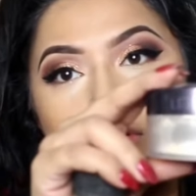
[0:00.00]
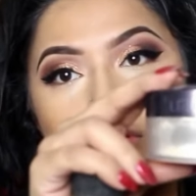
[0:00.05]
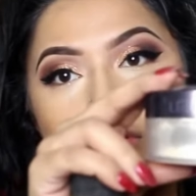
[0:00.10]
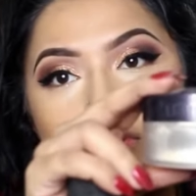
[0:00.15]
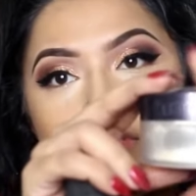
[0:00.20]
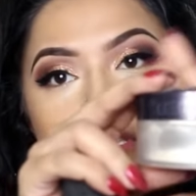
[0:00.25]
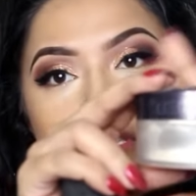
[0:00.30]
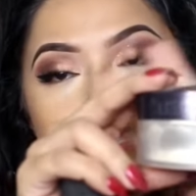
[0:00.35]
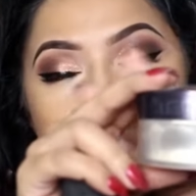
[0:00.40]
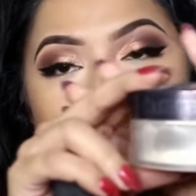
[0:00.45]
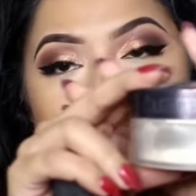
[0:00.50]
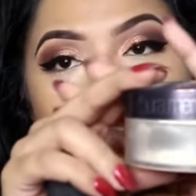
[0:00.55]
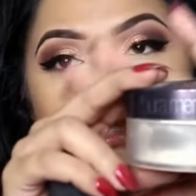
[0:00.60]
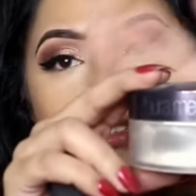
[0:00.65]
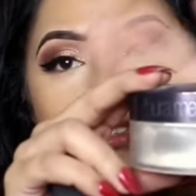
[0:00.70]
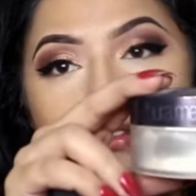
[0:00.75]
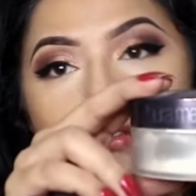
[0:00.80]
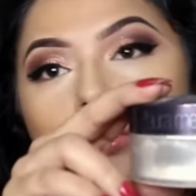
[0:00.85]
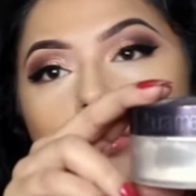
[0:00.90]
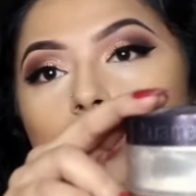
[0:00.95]

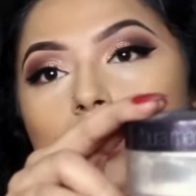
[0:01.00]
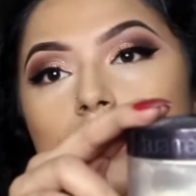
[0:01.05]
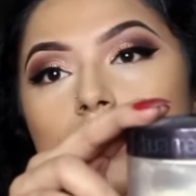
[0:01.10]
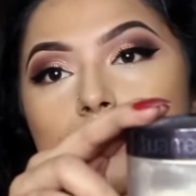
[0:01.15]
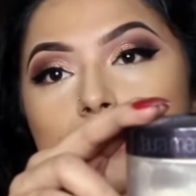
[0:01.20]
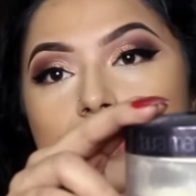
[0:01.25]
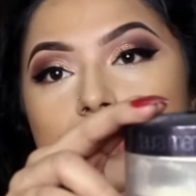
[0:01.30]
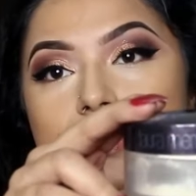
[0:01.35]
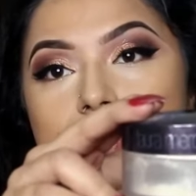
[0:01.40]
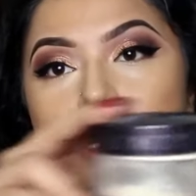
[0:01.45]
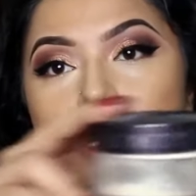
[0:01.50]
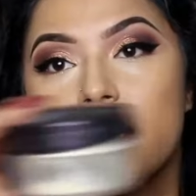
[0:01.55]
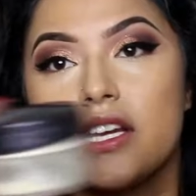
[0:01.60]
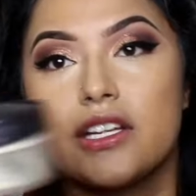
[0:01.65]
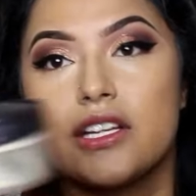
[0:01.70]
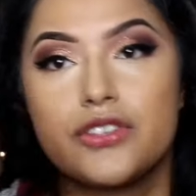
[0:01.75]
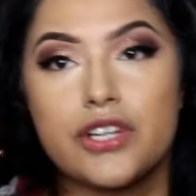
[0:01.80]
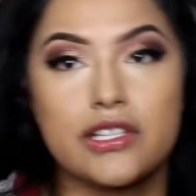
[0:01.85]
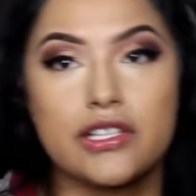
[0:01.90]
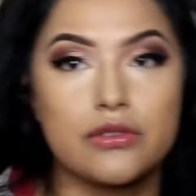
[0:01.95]
golden Laura
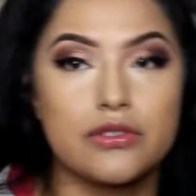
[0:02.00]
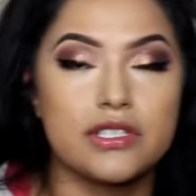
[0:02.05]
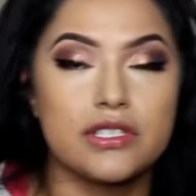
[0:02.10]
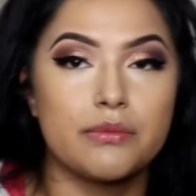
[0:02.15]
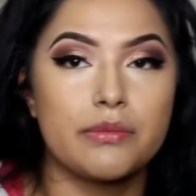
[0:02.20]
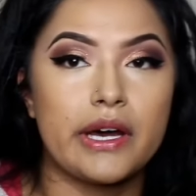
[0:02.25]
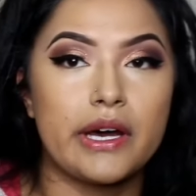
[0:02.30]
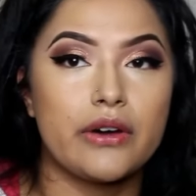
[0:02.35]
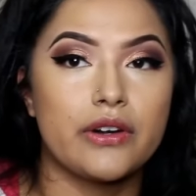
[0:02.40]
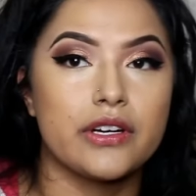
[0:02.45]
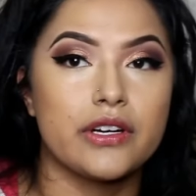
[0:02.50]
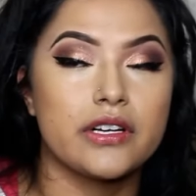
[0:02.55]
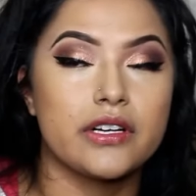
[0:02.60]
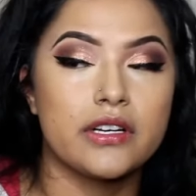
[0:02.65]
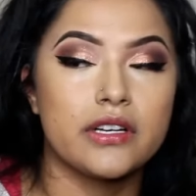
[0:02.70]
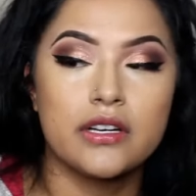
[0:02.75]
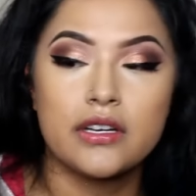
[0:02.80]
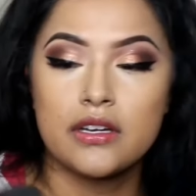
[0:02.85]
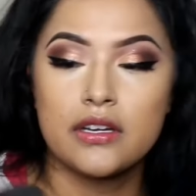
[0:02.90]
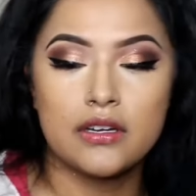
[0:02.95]
Mercier translucent
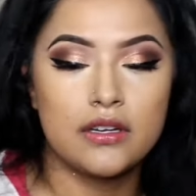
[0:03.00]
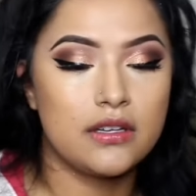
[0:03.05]
powder.